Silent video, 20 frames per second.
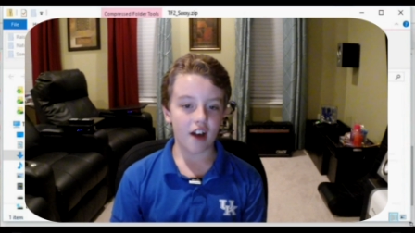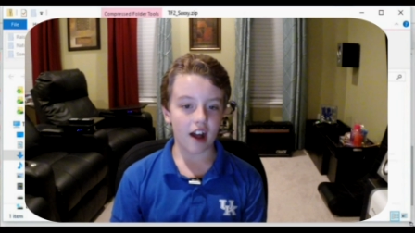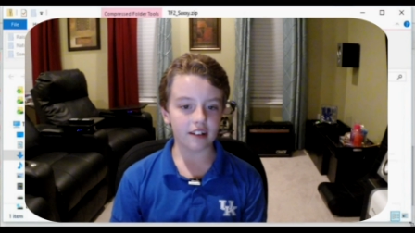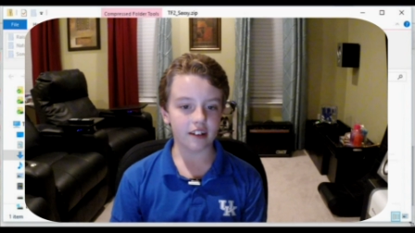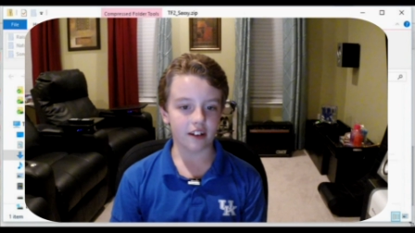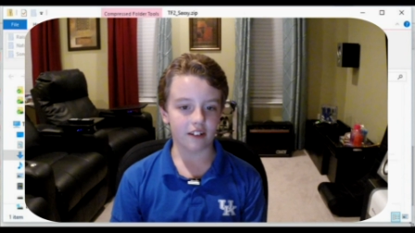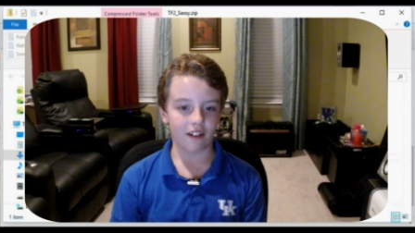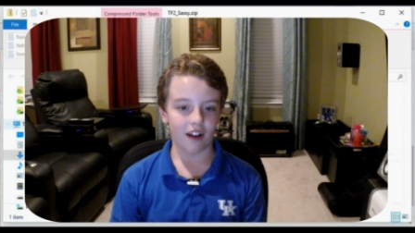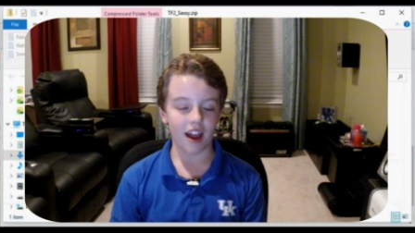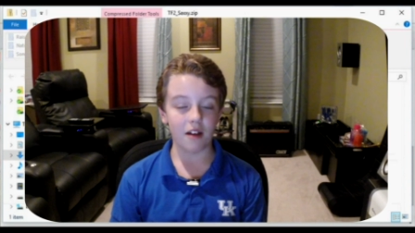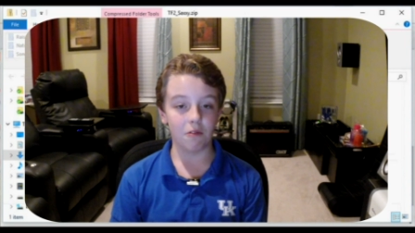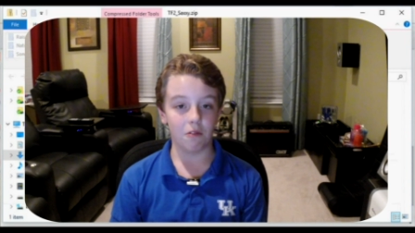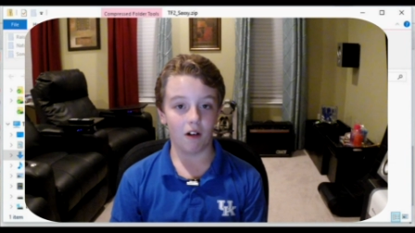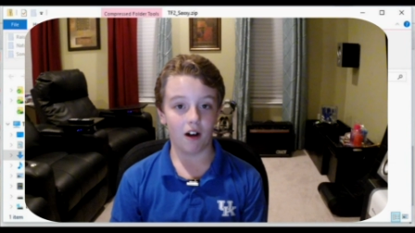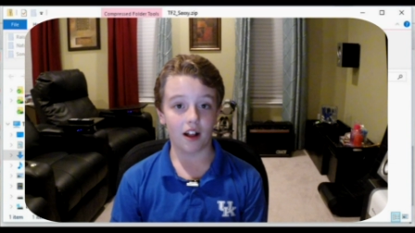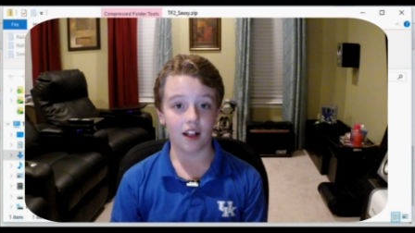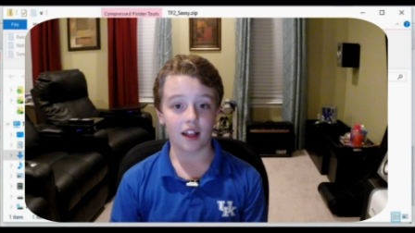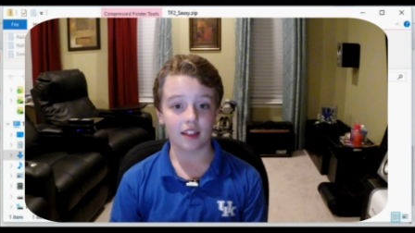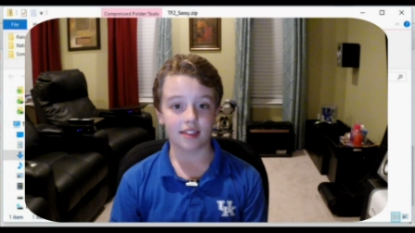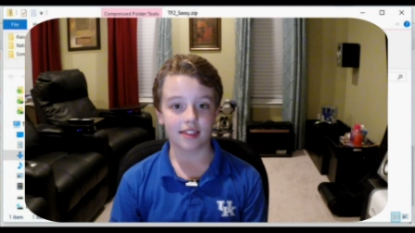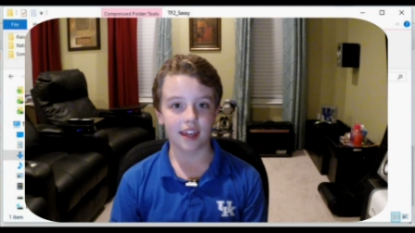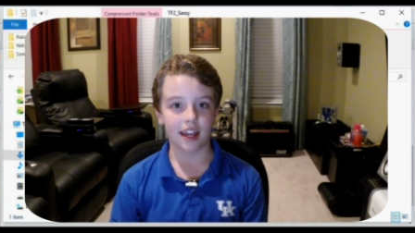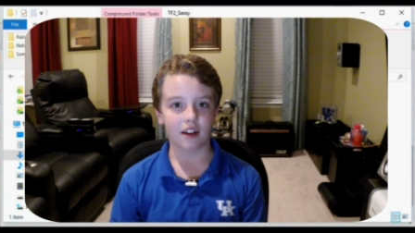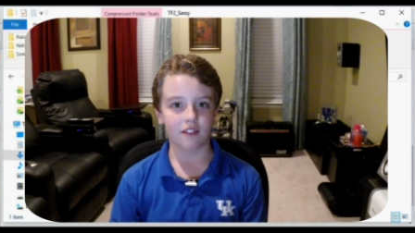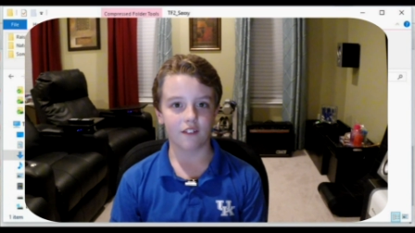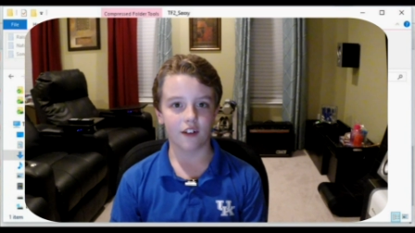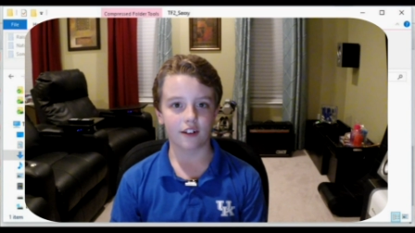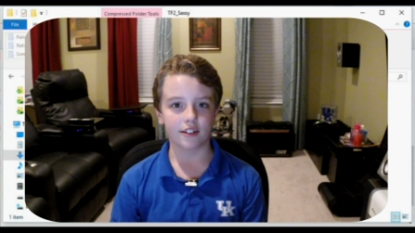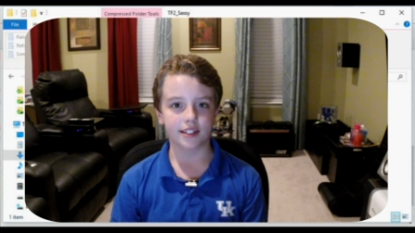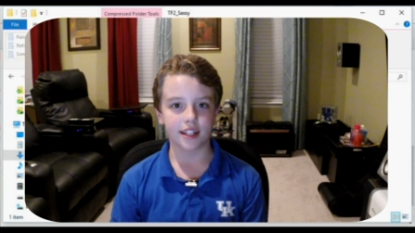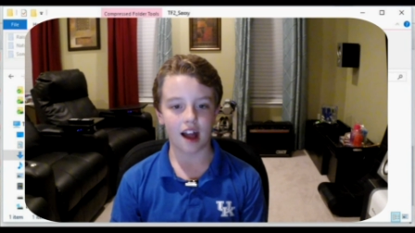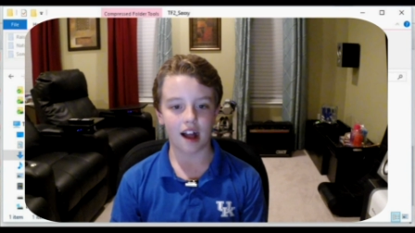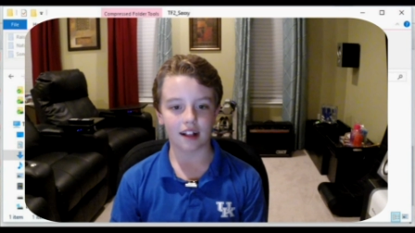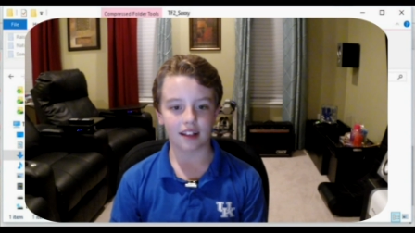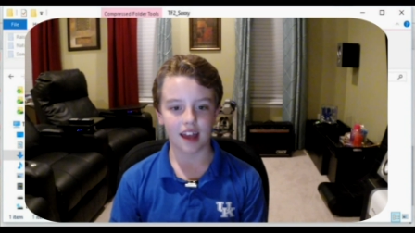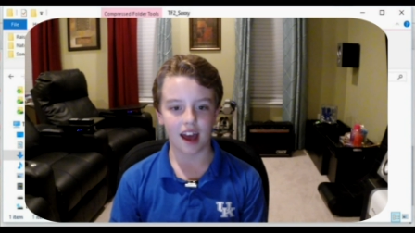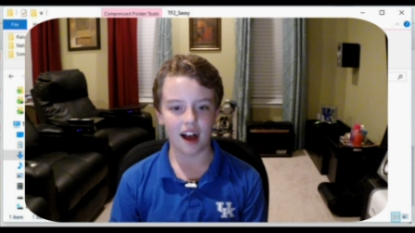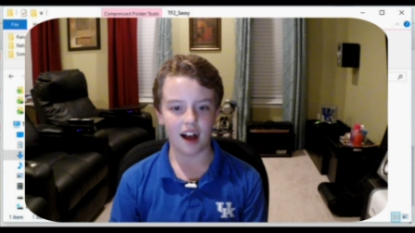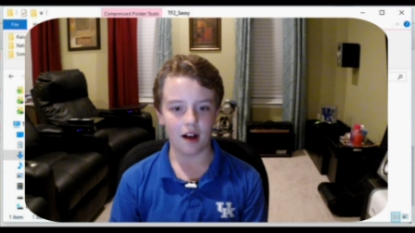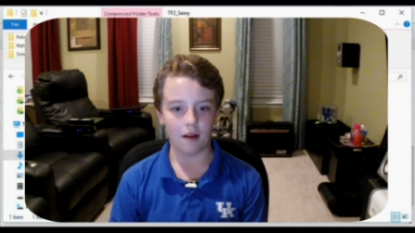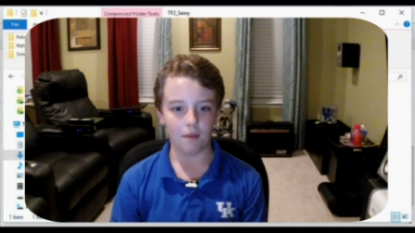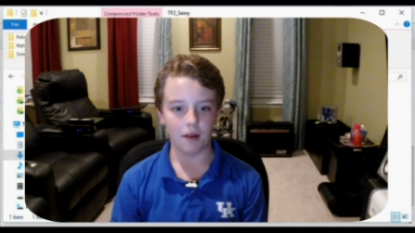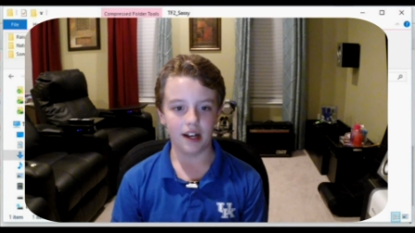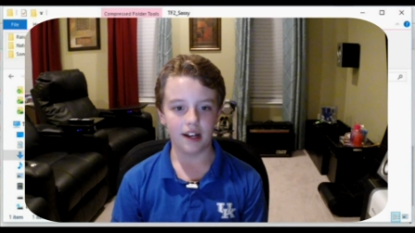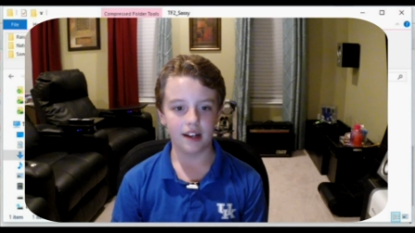I found a great one on Thingiverse.com.